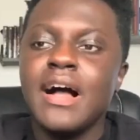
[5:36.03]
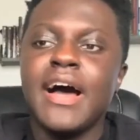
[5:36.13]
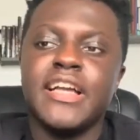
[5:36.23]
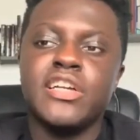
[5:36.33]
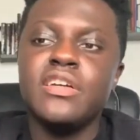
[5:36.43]

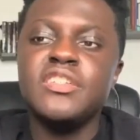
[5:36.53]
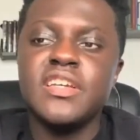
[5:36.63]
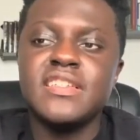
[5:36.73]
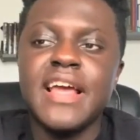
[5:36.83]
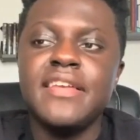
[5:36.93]
I could
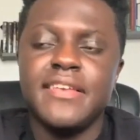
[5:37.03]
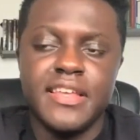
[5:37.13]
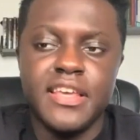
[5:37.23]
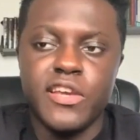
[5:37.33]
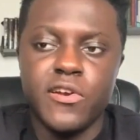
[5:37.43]
just end it
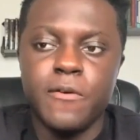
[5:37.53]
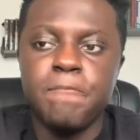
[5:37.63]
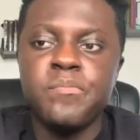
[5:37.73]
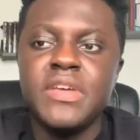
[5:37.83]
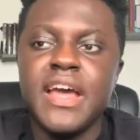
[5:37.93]
here
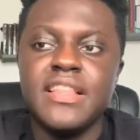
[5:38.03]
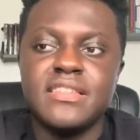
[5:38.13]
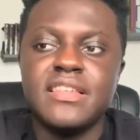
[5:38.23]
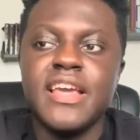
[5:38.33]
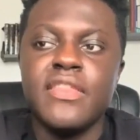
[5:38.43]
and
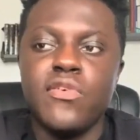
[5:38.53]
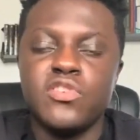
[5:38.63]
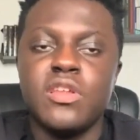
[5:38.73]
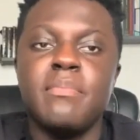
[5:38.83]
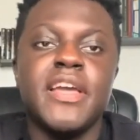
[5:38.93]
say those
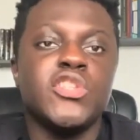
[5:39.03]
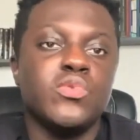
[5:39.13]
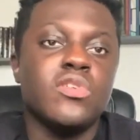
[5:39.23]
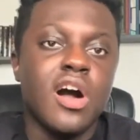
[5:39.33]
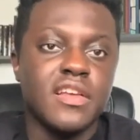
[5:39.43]
are the main
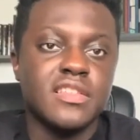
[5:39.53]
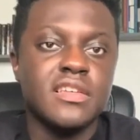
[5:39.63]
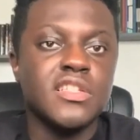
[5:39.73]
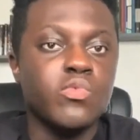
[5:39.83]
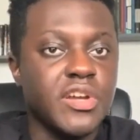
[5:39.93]
two
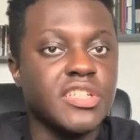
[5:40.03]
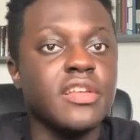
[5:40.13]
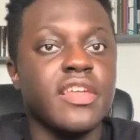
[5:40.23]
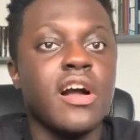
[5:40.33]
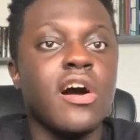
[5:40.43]
causes, which
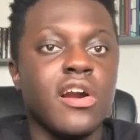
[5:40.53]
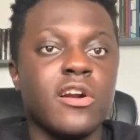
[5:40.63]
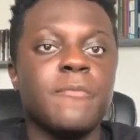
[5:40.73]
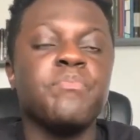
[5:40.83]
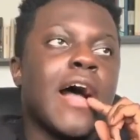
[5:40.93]
they
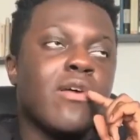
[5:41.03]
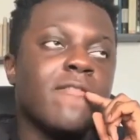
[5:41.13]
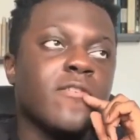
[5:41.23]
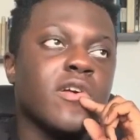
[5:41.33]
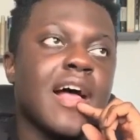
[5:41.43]
are.
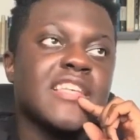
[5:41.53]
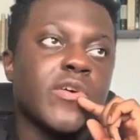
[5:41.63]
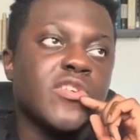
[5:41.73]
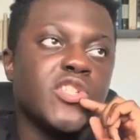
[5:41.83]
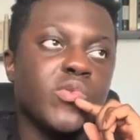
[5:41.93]
However, as I
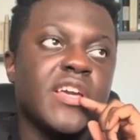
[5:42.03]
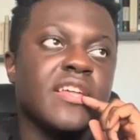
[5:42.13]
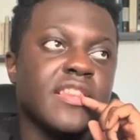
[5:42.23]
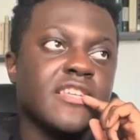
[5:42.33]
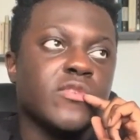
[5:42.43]
was doing
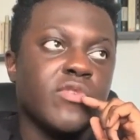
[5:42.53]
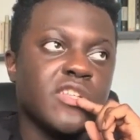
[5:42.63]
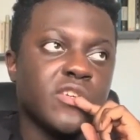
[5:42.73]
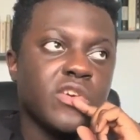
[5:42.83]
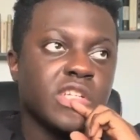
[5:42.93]
this
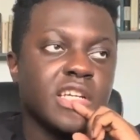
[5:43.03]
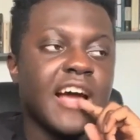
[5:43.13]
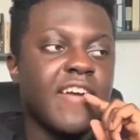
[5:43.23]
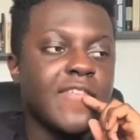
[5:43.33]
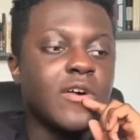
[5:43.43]
research,
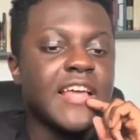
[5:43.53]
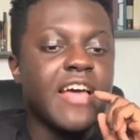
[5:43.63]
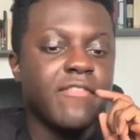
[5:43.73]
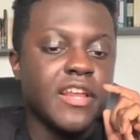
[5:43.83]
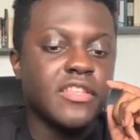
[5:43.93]
I found
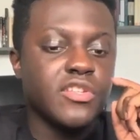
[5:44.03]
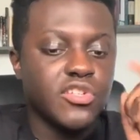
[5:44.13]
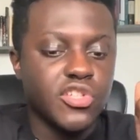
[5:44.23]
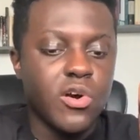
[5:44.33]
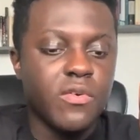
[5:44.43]
evidence to
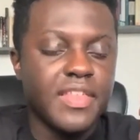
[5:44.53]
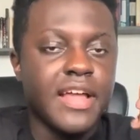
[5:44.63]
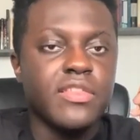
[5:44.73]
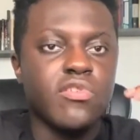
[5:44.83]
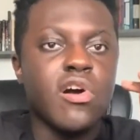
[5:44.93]
show
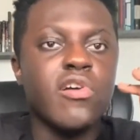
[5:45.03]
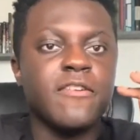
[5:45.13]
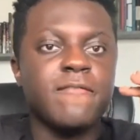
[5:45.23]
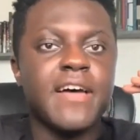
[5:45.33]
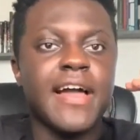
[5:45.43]
that there are in
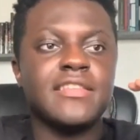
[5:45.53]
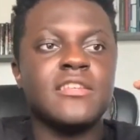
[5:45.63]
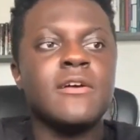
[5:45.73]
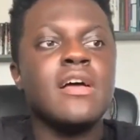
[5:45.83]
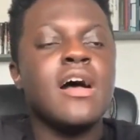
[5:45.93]
fact
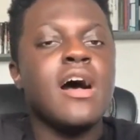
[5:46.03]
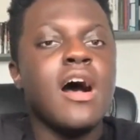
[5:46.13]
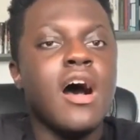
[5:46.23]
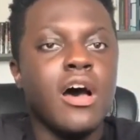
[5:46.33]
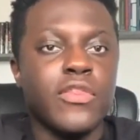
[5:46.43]

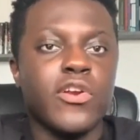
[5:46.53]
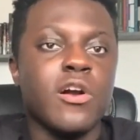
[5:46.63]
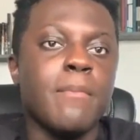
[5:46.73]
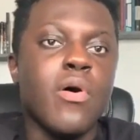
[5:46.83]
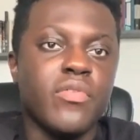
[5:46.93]
other
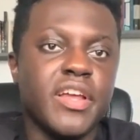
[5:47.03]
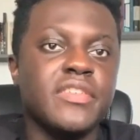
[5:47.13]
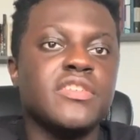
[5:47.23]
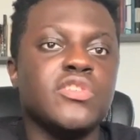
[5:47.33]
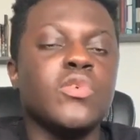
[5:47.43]

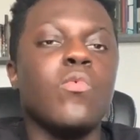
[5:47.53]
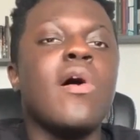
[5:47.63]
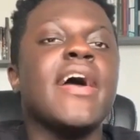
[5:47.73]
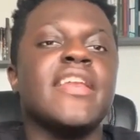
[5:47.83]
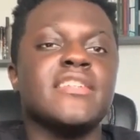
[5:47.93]
components to
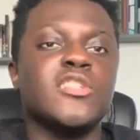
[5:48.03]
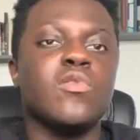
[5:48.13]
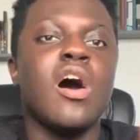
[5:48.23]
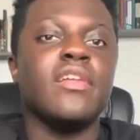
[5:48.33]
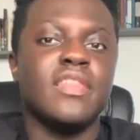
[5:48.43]
why it is
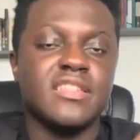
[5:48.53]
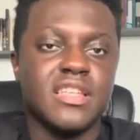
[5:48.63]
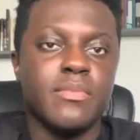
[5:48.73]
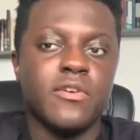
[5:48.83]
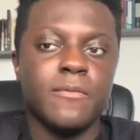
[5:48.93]
so hot this
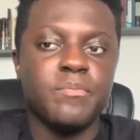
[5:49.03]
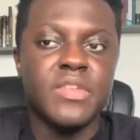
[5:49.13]
summer.